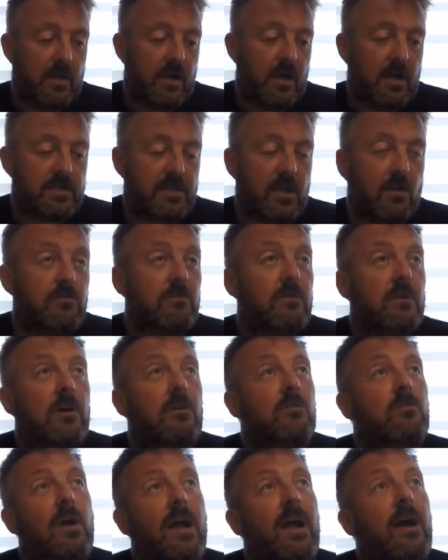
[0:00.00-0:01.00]
I don't
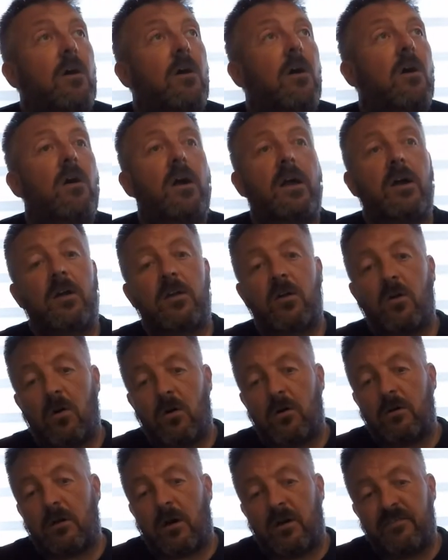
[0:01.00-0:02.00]
know how high I
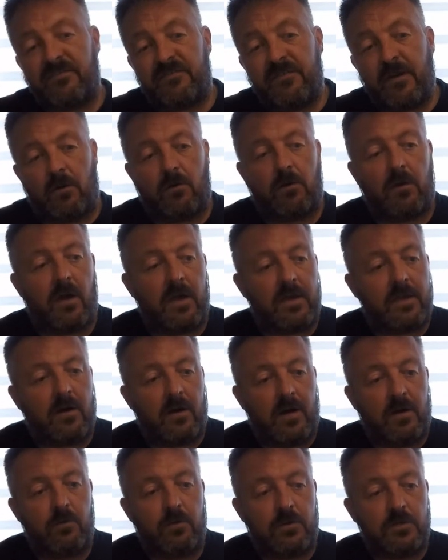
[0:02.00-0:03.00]
got. I felt like
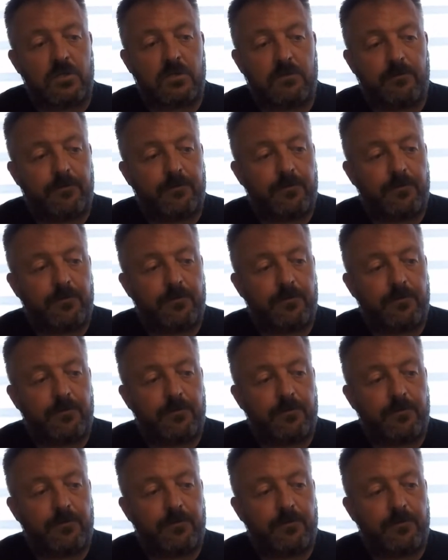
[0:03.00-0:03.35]
I was,